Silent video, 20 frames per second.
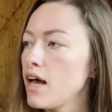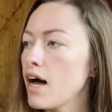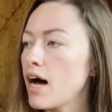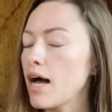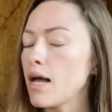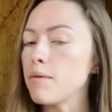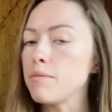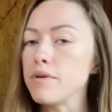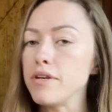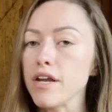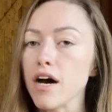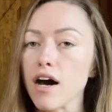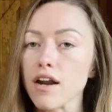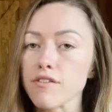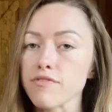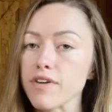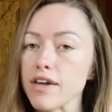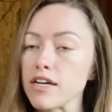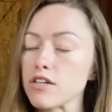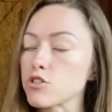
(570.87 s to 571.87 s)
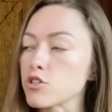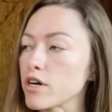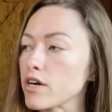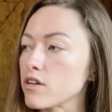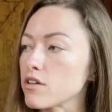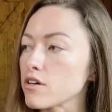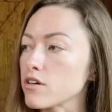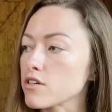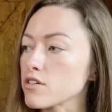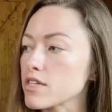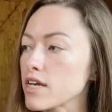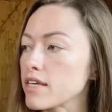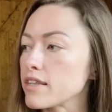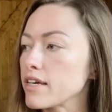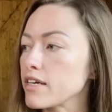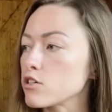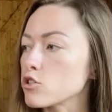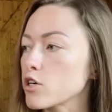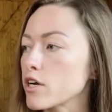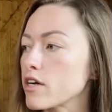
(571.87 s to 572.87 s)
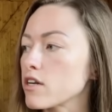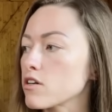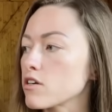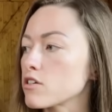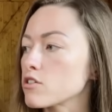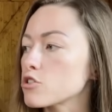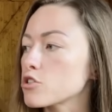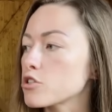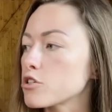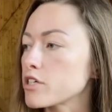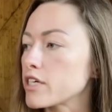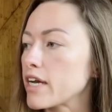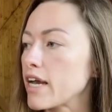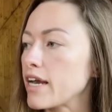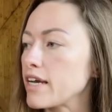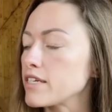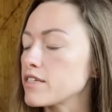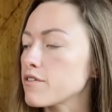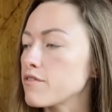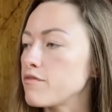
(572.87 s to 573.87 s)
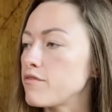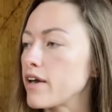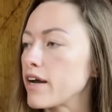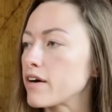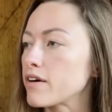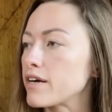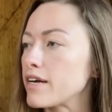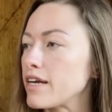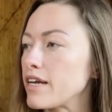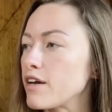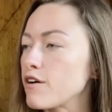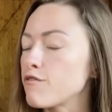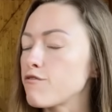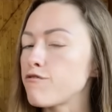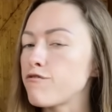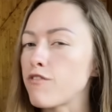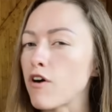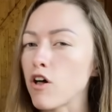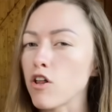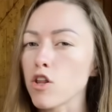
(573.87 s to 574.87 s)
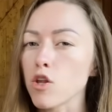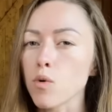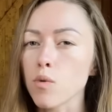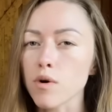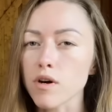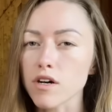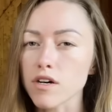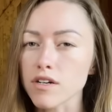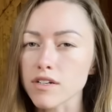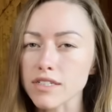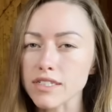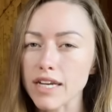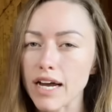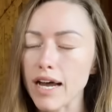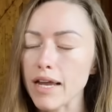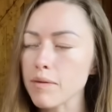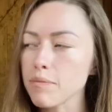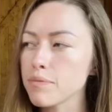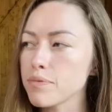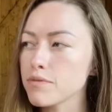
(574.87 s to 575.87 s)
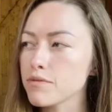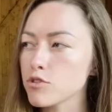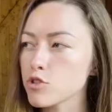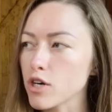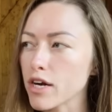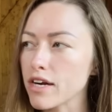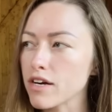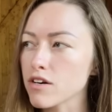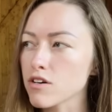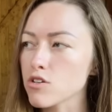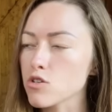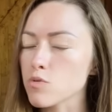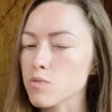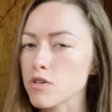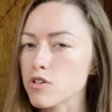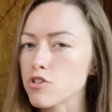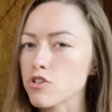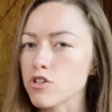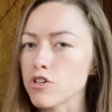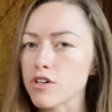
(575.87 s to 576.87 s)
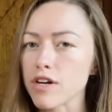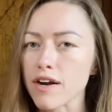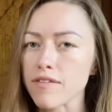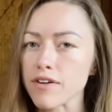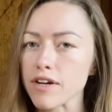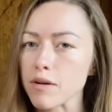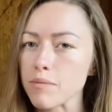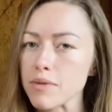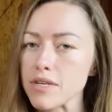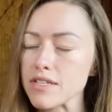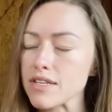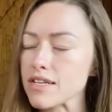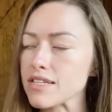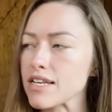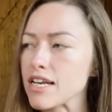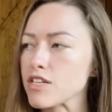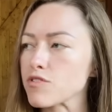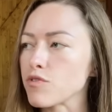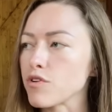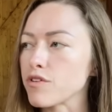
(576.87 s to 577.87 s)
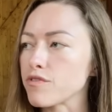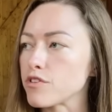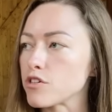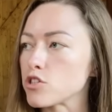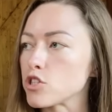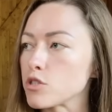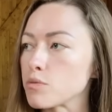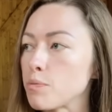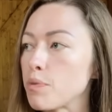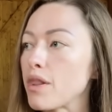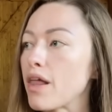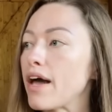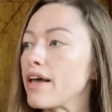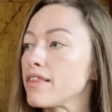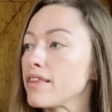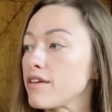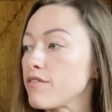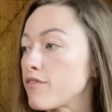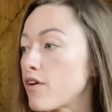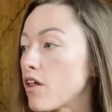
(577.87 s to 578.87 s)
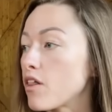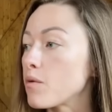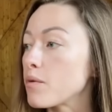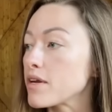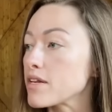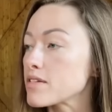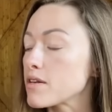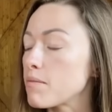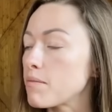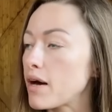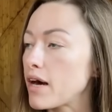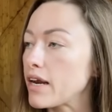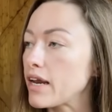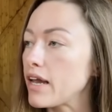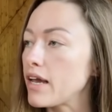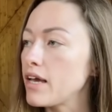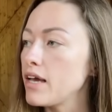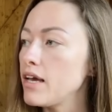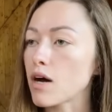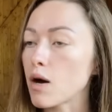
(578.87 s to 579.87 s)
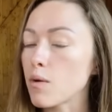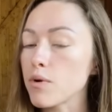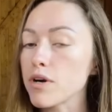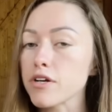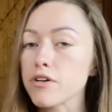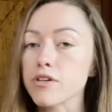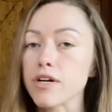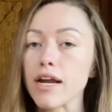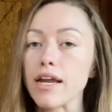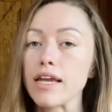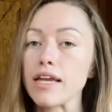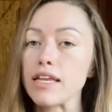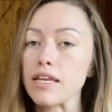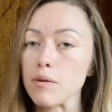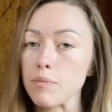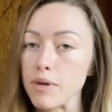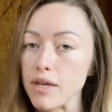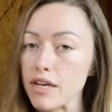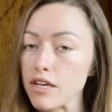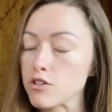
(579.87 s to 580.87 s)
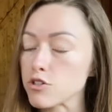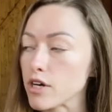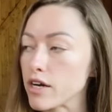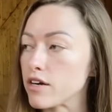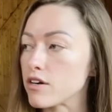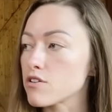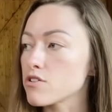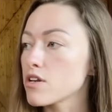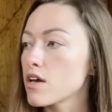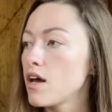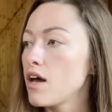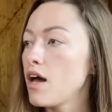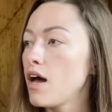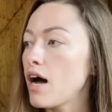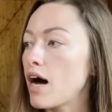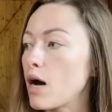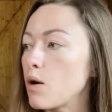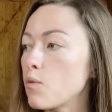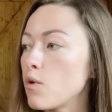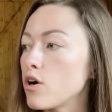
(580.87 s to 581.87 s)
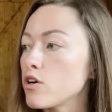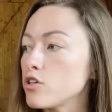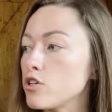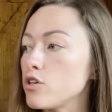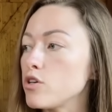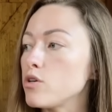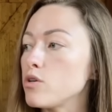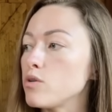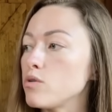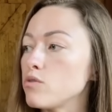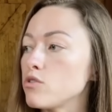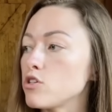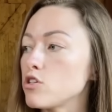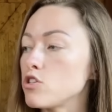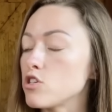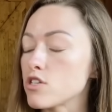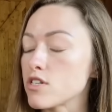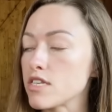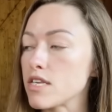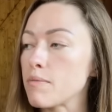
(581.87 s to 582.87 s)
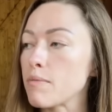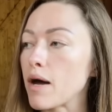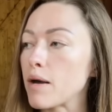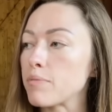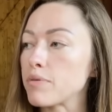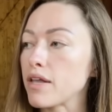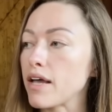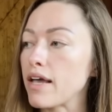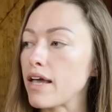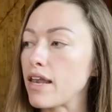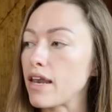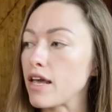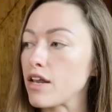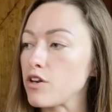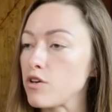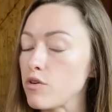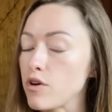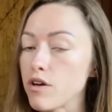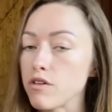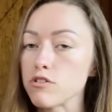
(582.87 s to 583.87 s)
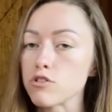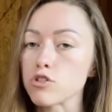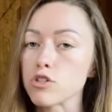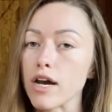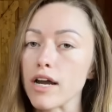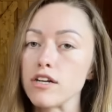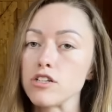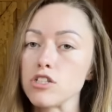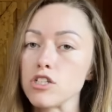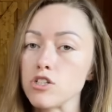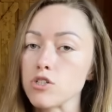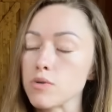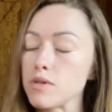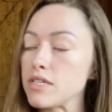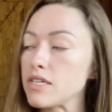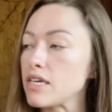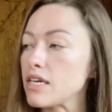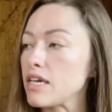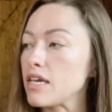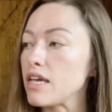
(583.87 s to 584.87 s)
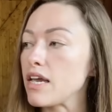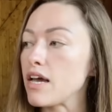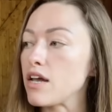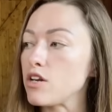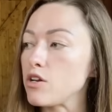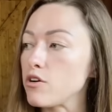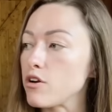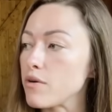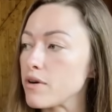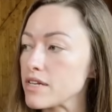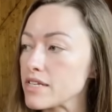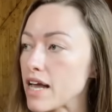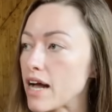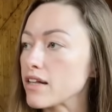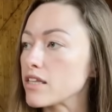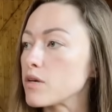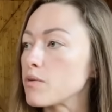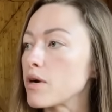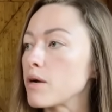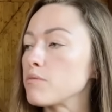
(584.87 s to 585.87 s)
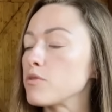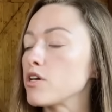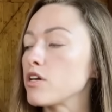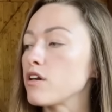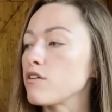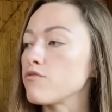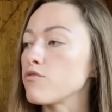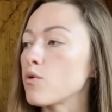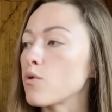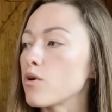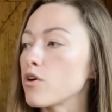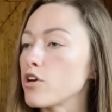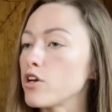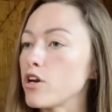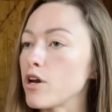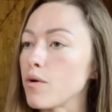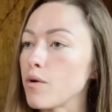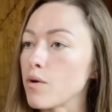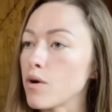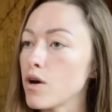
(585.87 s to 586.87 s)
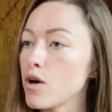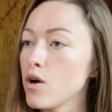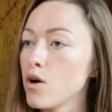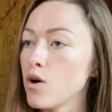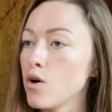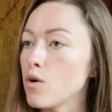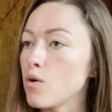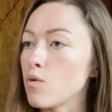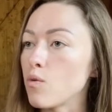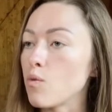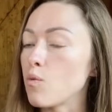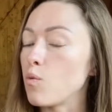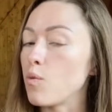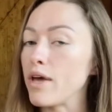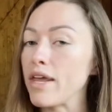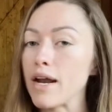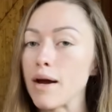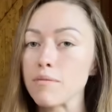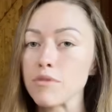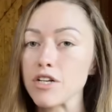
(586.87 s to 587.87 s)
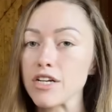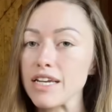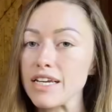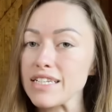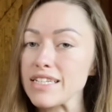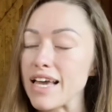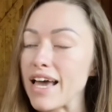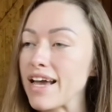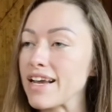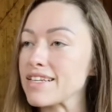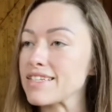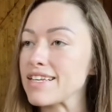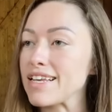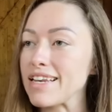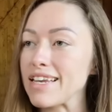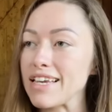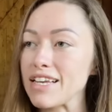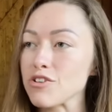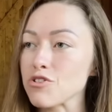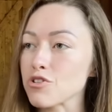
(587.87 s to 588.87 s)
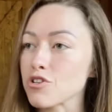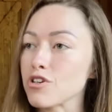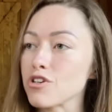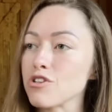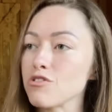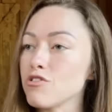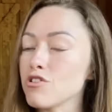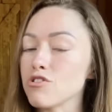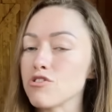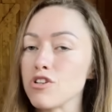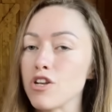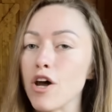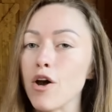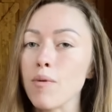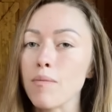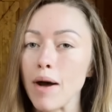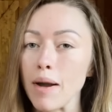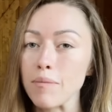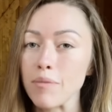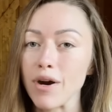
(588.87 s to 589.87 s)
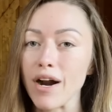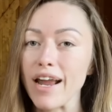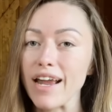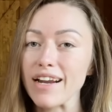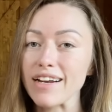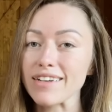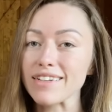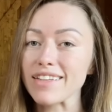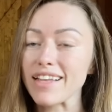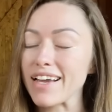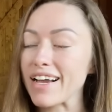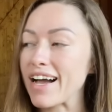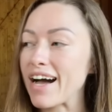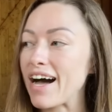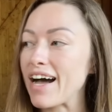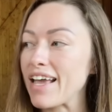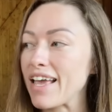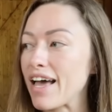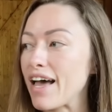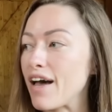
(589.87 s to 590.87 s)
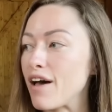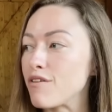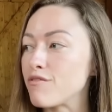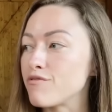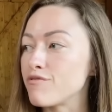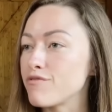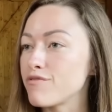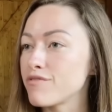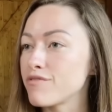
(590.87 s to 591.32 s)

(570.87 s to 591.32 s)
I am not a fan of trade alerts. I think trade alerts create very follower type traders, which you're never going to be successful if you're just blindly following somebody. I want to create independent traders. I want you to just see my plan and you know the strategy to a T, and you know exactly what I'm looking for. You know when I'm looking to exit, enter. You just know my brain. Like I have